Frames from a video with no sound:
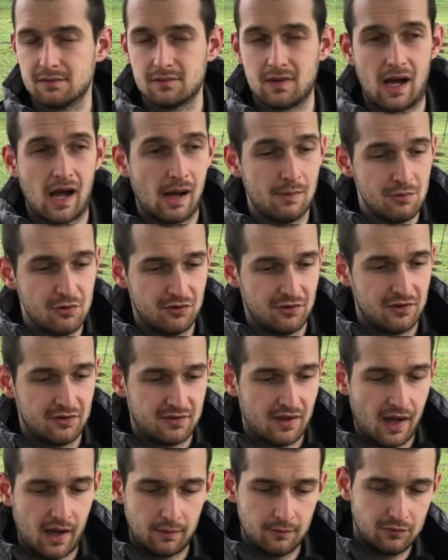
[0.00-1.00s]
I'm using this
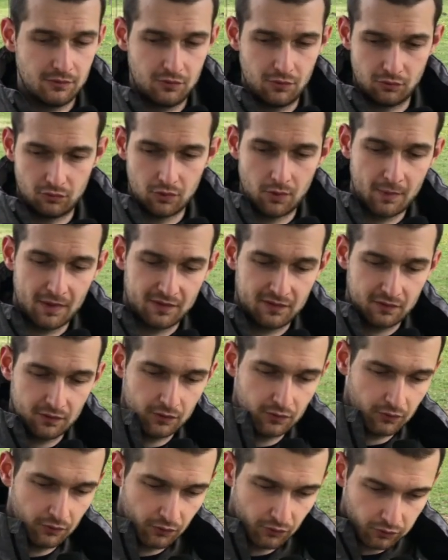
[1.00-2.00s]
time to
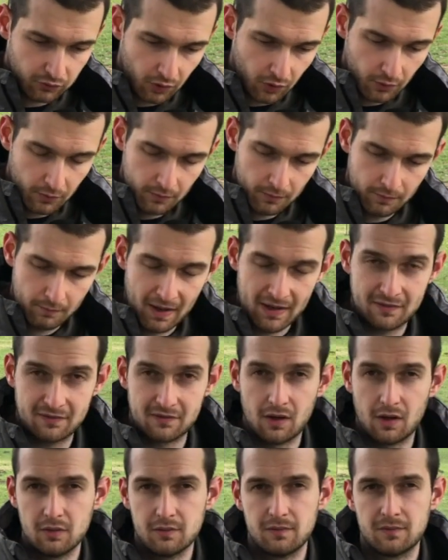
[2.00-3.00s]
grow
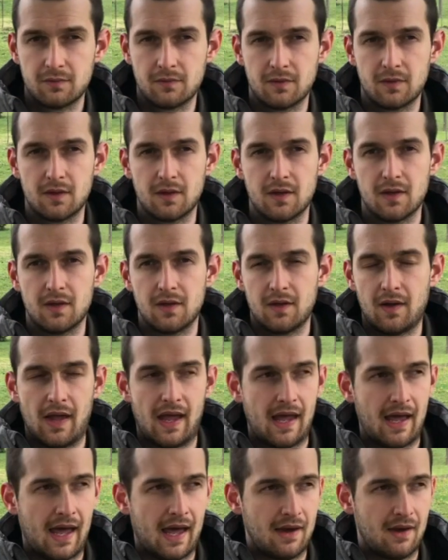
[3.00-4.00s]
myself,
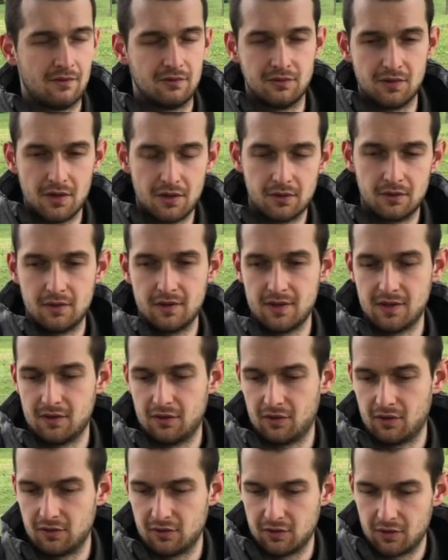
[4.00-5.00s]
and literally
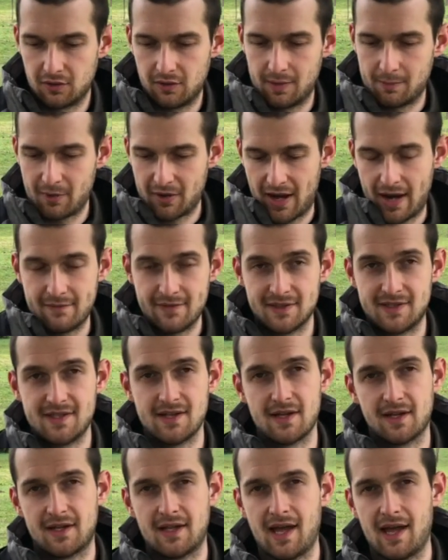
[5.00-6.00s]
learn about everything
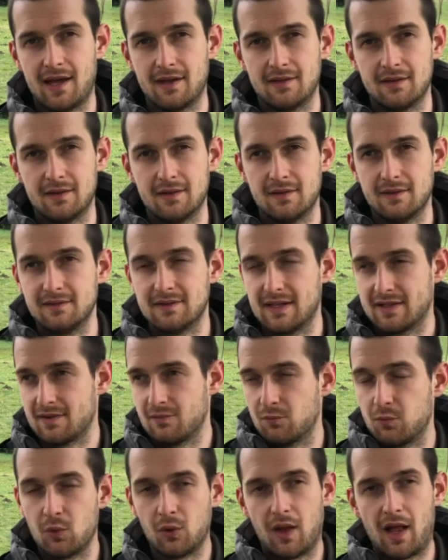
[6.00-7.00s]
I can
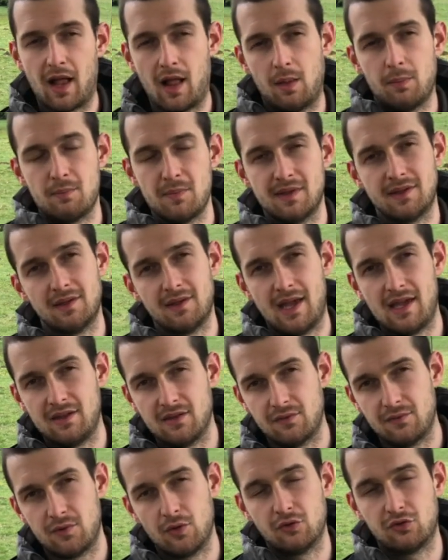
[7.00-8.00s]
that will help me in the
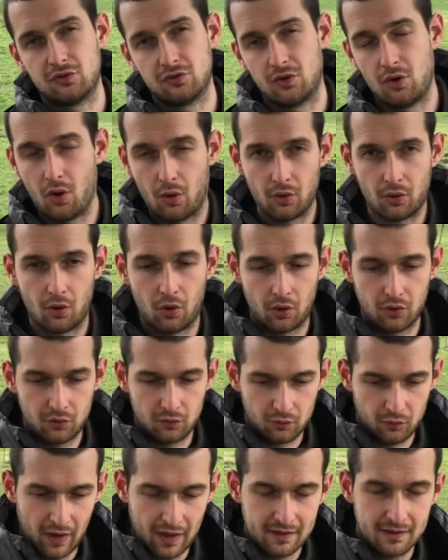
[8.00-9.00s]
future or
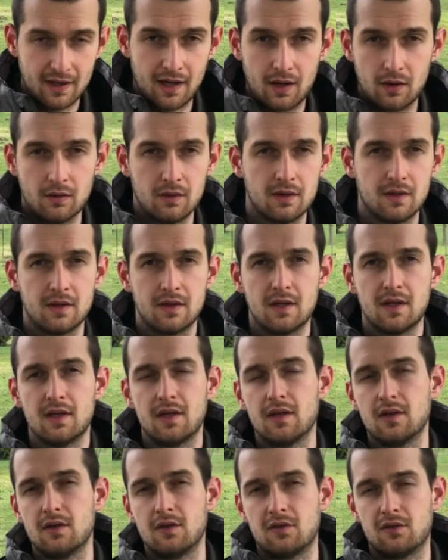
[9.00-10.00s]
right now.
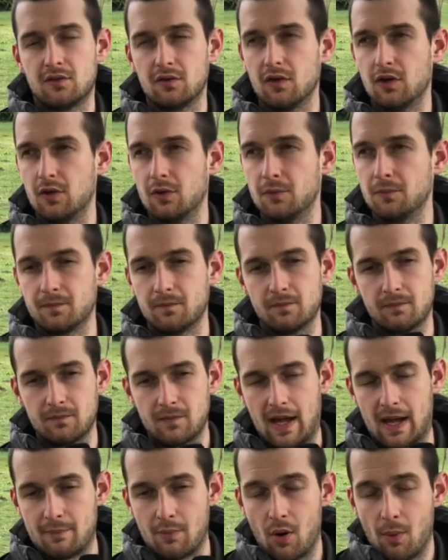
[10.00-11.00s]
So
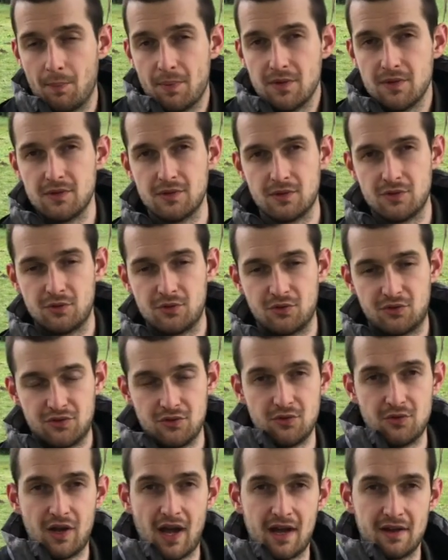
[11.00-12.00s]
I'm hoping
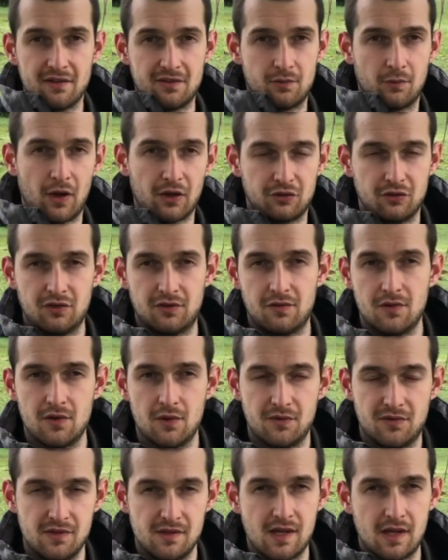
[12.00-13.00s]
you guys watching this video
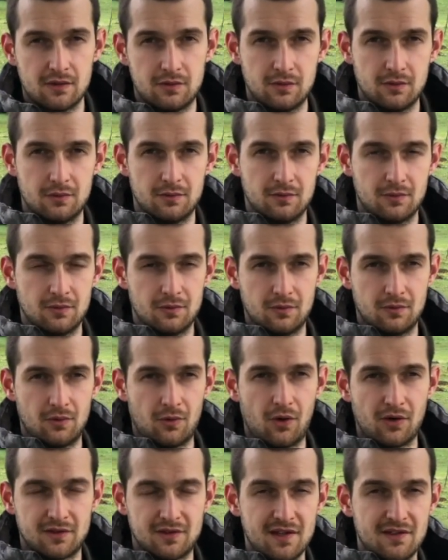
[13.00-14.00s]
see that too,
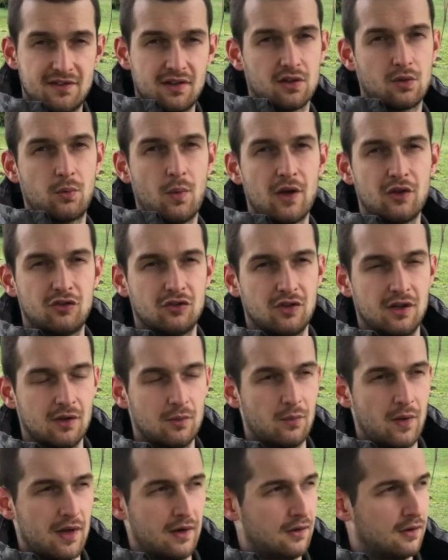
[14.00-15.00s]
or at least start questioning
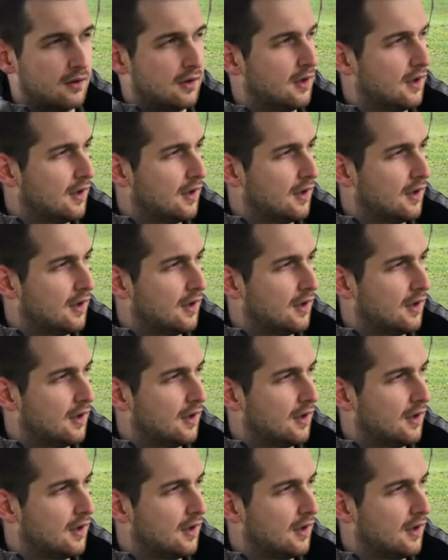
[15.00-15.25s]
whether